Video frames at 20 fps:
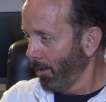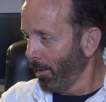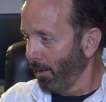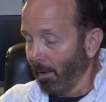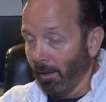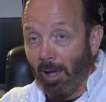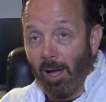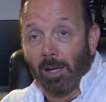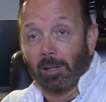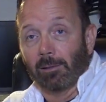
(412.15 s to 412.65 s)
a
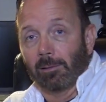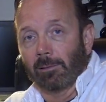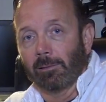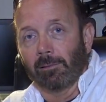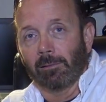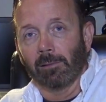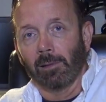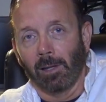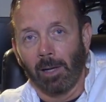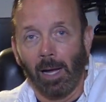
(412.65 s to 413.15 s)
lot
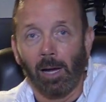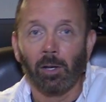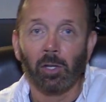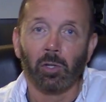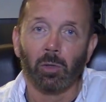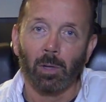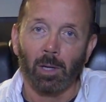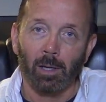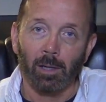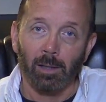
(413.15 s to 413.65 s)
on how
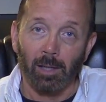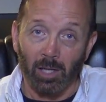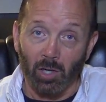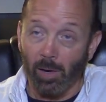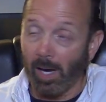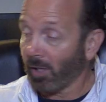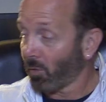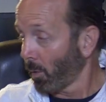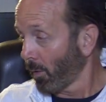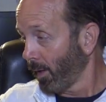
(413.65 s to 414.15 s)
to uh,
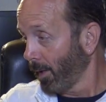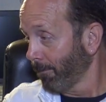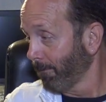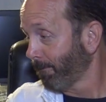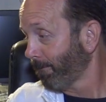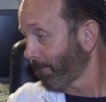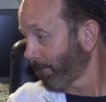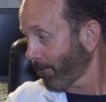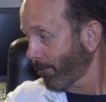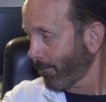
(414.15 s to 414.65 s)
interact with him,
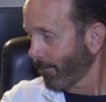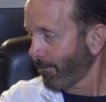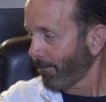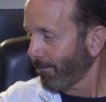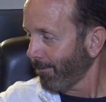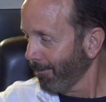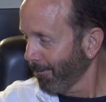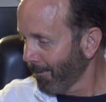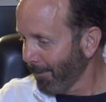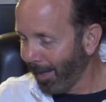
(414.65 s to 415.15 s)

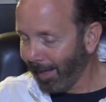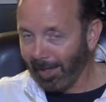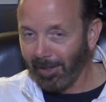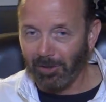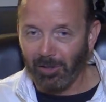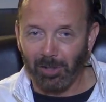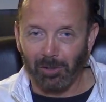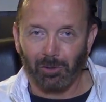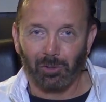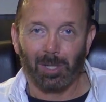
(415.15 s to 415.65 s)
and it
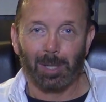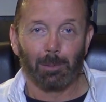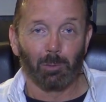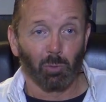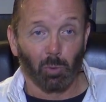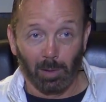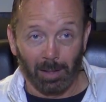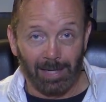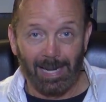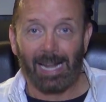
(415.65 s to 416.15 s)
just seems
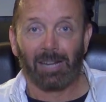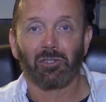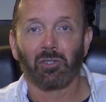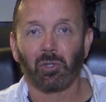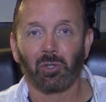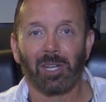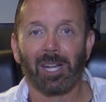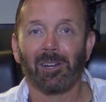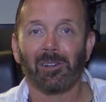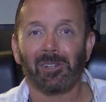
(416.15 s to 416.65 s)
really
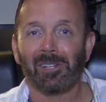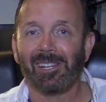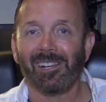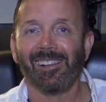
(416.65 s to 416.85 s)
natural now.